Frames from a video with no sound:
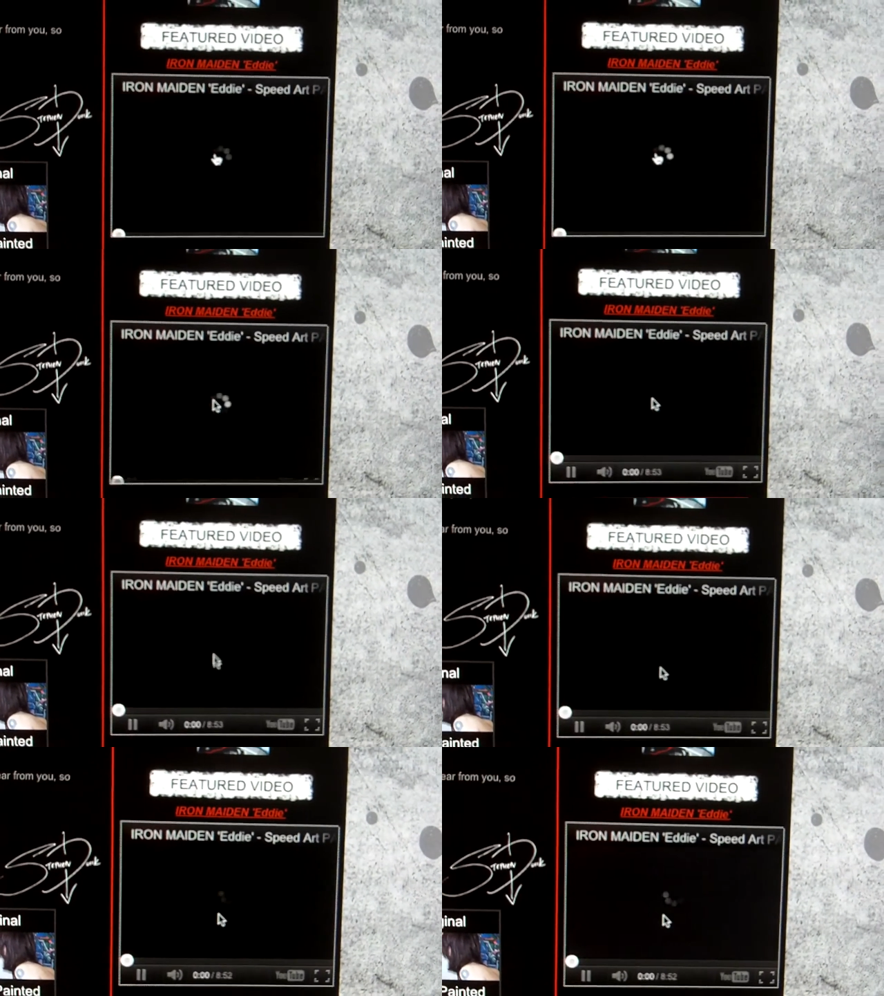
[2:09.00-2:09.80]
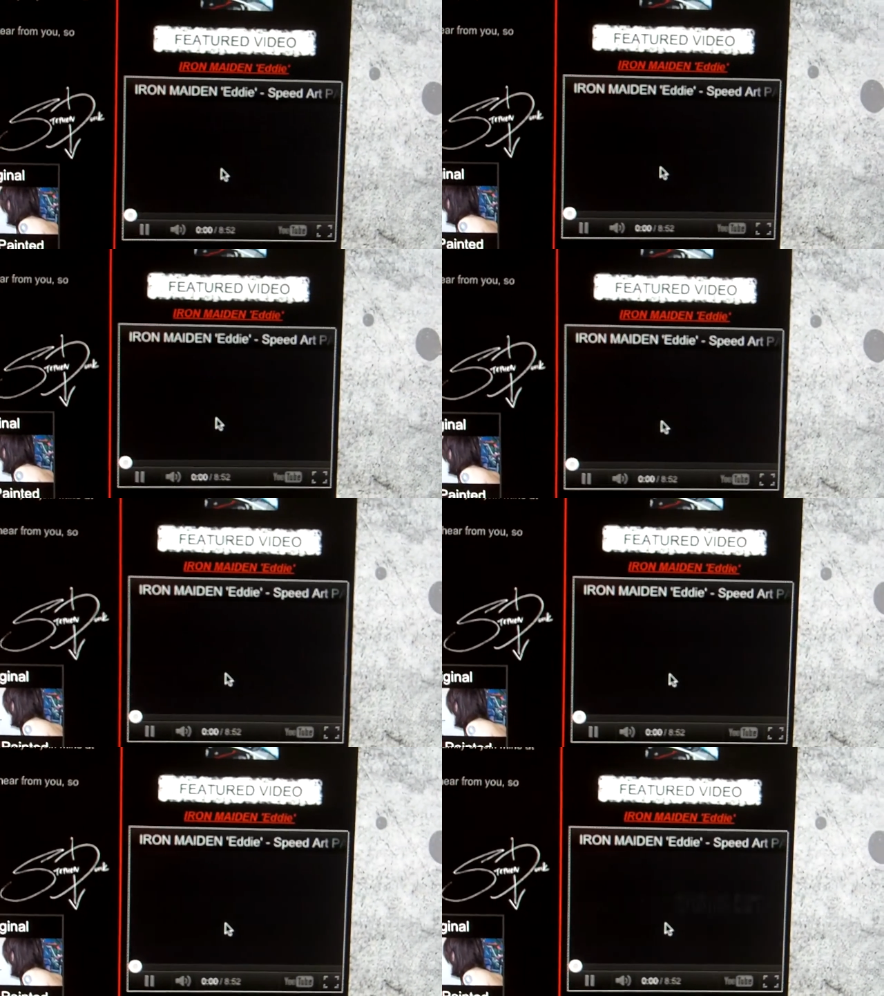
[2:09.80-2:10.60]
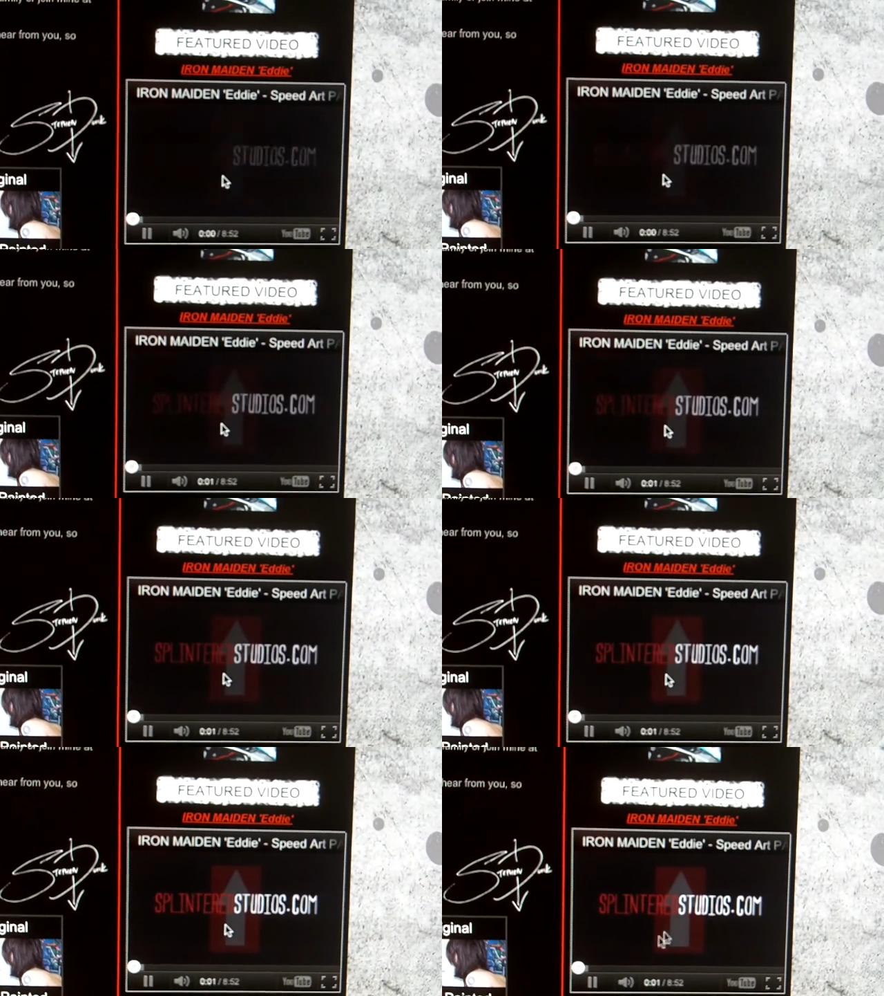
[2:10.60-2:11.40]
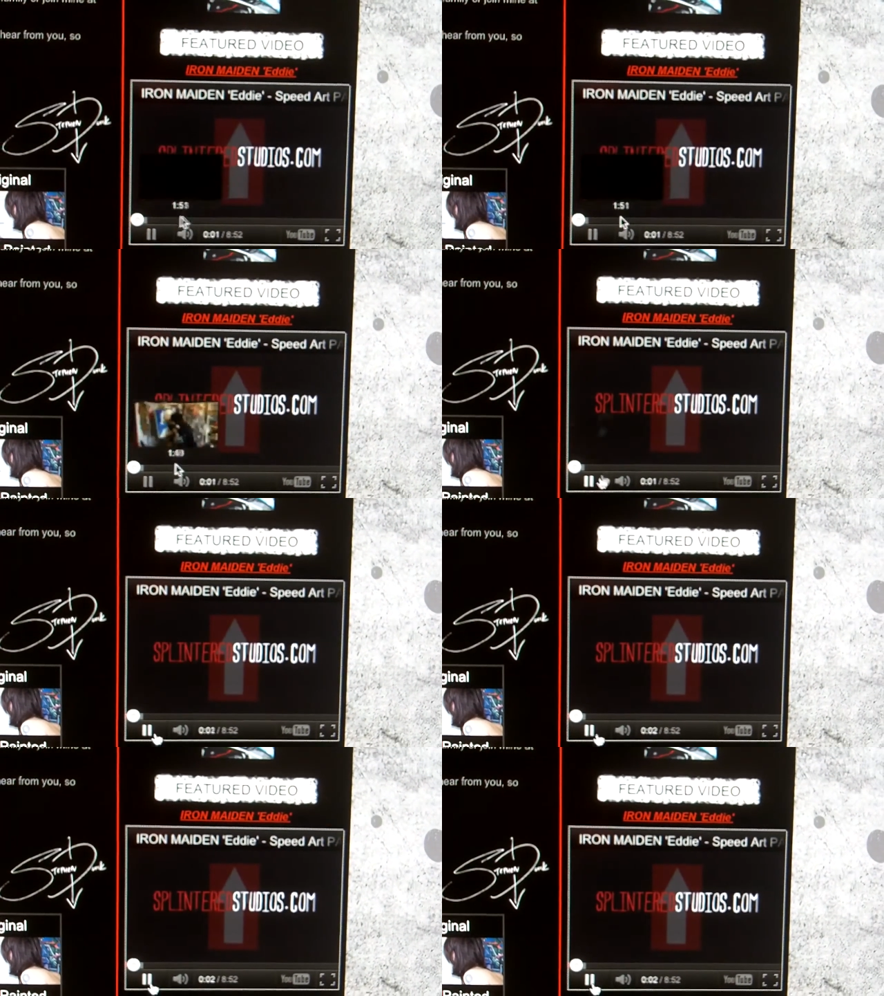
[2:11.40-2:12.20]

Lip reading: (no speaker visible)